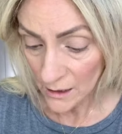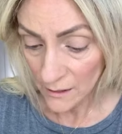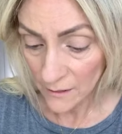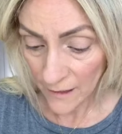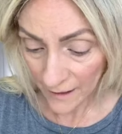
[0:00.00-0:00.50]

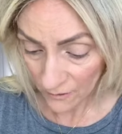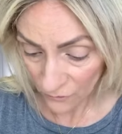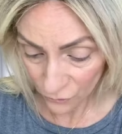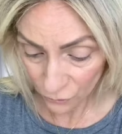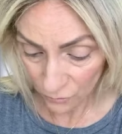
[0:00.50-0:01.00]

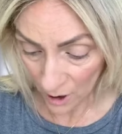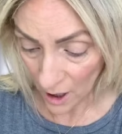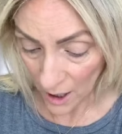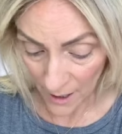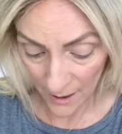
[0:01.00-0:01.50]
Let's
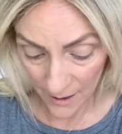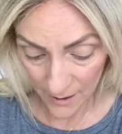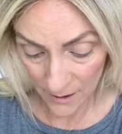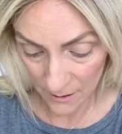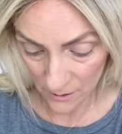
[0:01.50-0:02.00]
try